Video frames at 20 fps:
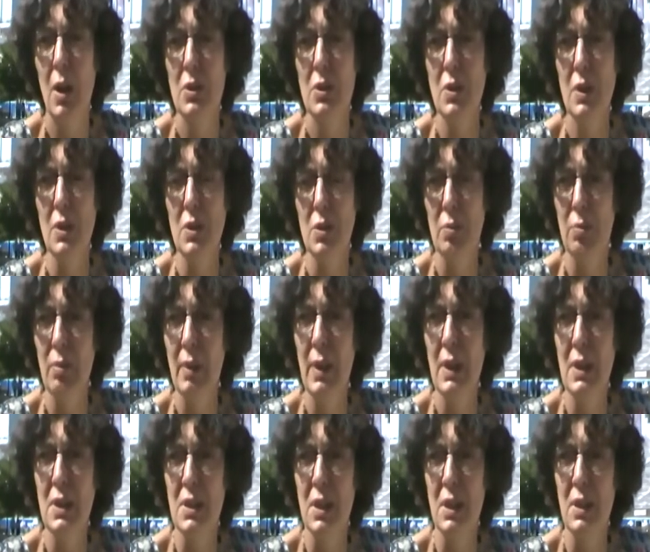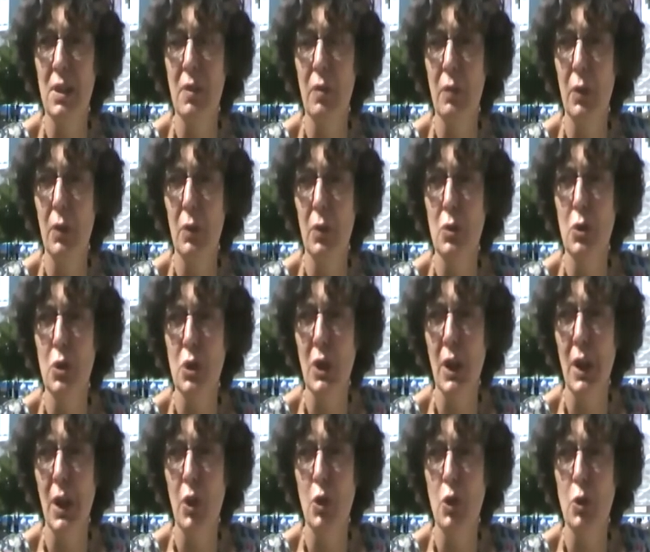So that's a really significant
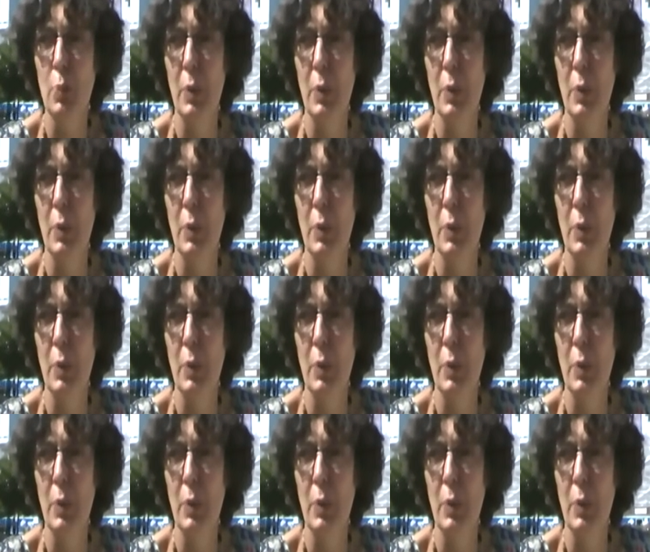change,